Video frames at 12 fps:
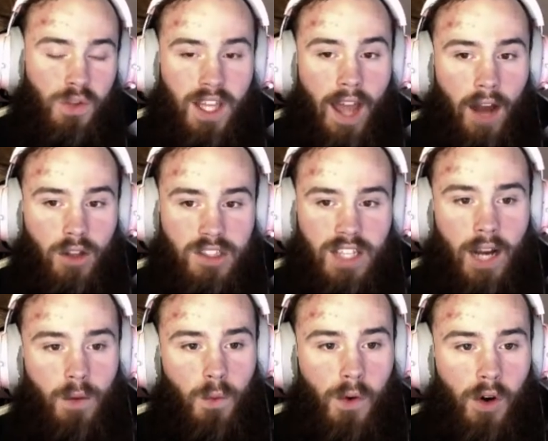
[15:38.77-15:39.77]
with the
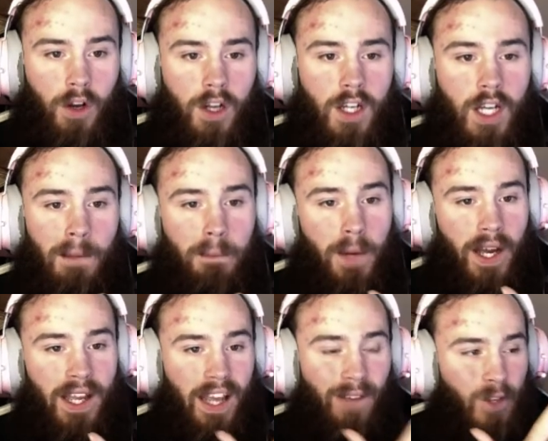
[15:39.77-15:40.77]
outside world,
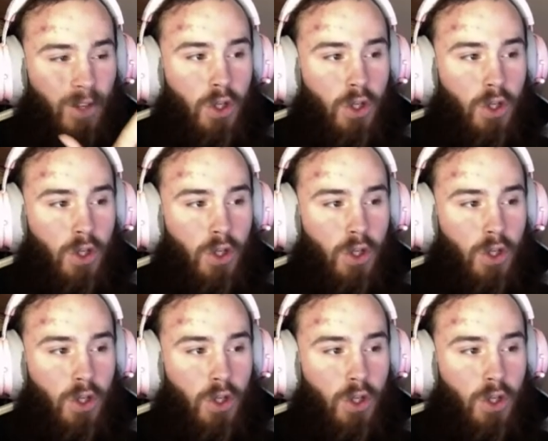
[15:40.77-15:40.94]
but if you